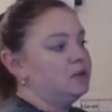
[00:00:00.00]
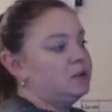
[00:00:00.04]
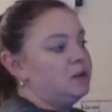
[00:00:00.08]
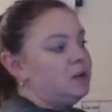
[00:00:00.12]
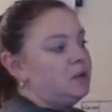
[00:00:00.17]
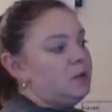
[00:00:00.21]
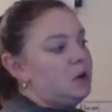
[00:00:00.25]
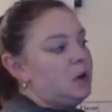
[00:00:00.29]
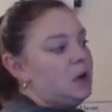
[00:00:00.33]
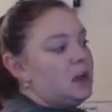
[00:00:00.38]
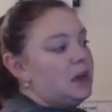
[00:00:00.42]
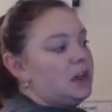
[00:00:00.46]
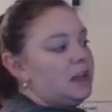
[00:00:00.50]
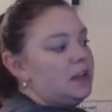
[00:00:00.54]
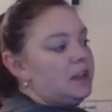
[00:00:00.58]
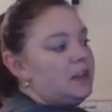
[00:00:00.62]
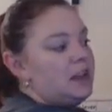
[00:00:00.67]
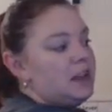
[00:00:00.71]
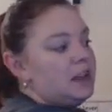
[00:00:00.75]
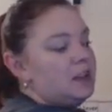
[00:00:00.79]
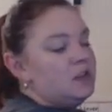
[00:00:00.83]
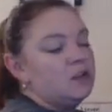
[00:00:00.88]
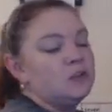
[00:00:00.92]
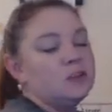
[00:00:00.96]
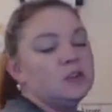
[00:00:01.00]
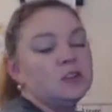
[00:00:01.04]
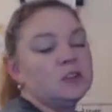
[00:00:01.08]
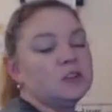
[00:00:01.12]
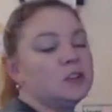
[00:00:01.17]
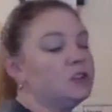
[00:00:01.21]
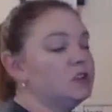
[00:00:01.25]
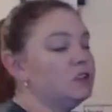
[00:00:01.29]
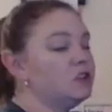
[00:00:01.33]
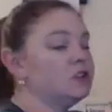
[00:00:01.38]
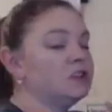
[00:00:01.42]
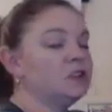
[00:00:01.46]
So then you're just
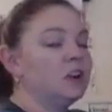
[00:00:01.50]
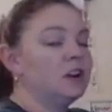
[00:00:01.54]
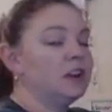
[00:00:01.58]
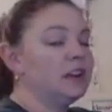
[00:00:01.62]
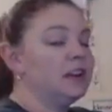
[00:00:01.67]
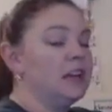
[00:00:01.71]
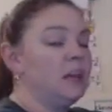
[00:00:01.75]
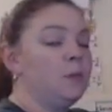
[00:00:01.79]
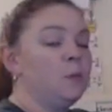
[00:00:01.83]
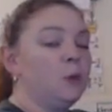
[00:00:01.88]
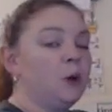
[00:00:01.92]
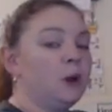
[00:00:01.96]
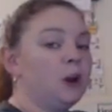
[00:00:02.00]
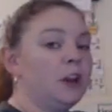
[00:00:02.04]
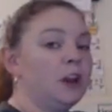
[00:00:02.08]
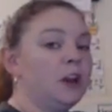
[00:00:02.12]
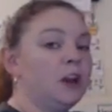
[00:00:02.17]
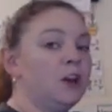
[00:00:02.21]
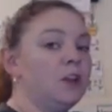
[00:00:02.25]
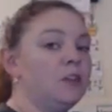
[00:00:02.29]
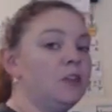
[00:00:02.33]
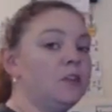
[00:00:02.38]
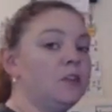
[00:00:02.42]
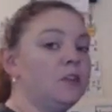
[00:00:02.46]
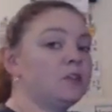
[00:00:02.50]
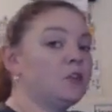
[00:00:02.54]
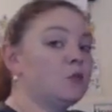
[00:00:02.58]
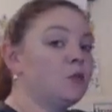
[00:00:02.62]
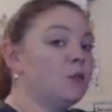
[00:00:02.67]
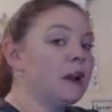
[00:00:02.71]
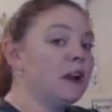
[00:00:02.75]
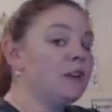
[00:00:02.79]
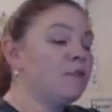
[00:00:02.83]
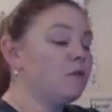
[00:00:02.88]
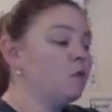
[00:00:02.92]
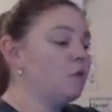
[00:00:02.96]
going to keep working on those
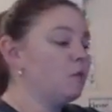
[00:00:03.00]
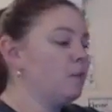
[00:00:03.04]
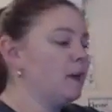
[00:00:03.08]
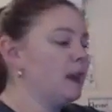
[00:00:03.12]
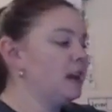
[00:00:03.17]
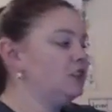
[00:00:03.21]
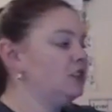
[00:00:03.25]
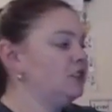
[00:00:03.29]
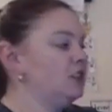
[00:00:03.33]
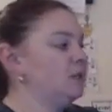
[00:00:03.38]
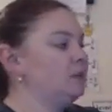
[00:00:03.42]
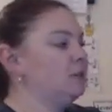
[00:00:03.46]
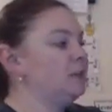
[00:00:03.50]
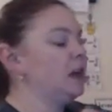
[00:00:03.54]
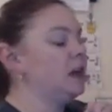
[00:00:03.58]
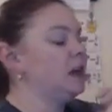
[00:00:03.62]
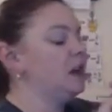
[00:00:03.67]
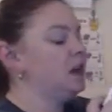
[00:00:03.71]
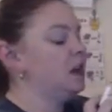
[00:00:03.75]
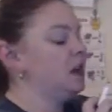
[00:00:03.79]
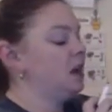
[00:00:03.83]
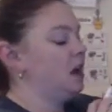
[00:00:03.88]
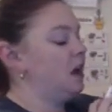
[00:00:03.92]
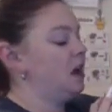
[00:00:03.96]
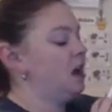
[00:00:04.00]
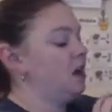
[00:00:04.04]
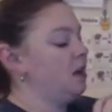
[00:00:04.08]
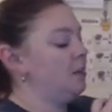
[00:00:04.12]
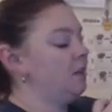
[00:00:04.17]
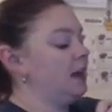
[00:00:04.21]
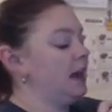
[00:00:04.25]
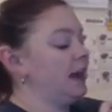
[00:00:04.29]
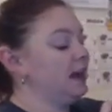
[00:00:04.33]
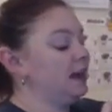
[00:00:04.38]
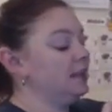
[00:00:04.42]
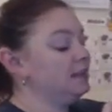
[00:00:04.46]
correct formations.
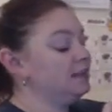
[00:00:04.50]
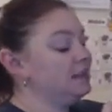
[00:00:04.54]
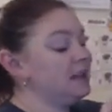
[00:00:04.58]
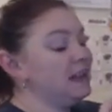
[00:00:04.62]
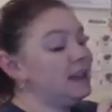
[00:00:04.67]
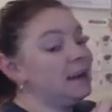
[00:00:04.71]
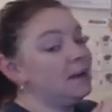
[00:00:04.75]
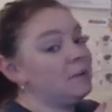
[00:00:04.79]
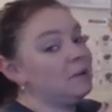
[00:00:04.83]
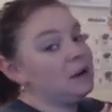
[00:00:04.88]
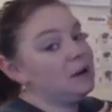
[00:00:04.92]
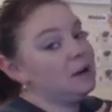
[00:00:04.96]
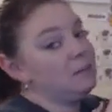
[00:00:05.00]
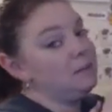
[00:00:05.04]
Like I said, I'm going to